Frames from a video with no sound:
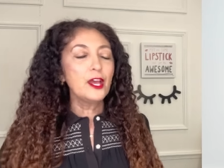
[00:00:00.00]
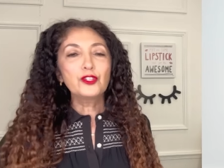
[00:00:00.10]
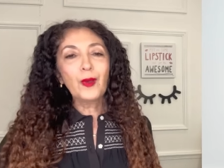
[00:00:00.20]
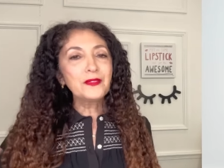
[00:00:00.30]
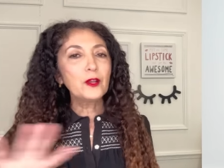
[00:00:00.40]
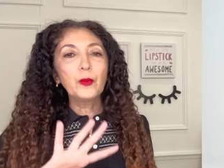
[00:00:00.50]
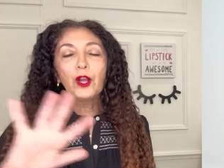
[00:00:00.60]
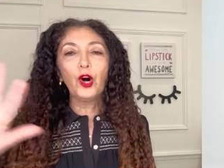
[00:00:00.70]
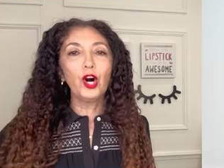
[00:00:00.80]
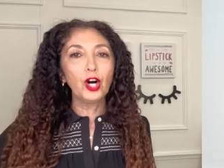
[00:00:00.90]
So I think
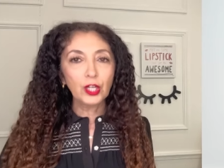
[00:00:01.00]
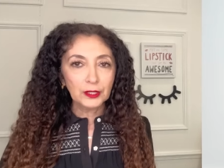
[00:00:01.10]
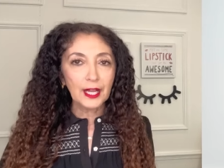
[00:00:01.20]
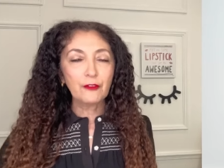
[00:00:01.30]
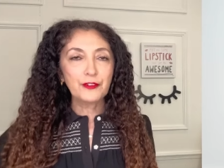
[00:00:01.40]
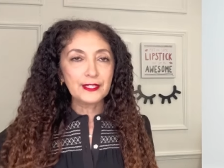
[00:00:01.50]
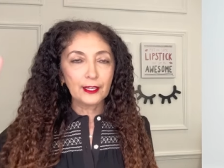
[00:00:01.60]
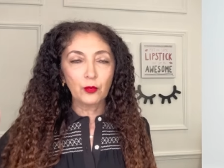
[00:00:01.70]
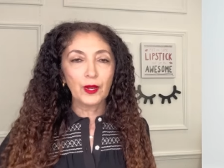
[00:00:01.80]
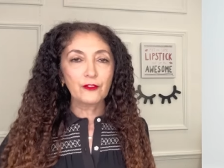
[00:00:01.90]
we all, every
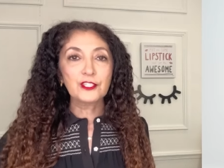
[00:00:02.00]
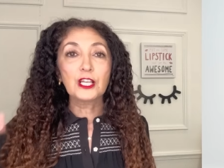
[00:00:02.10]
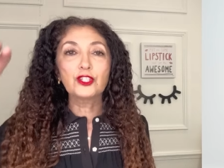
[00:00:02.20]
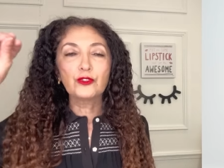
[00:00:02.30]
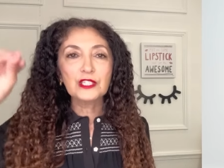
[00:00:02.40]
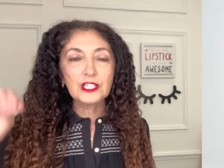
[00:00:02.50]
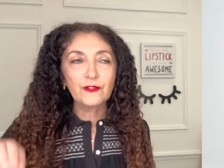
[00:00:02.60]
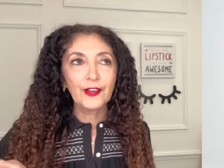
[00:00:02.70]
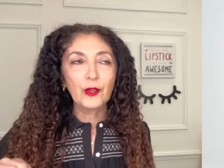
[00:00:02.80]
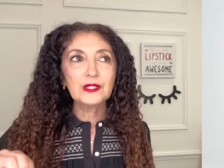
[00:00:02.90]
single one of us, as soon as this video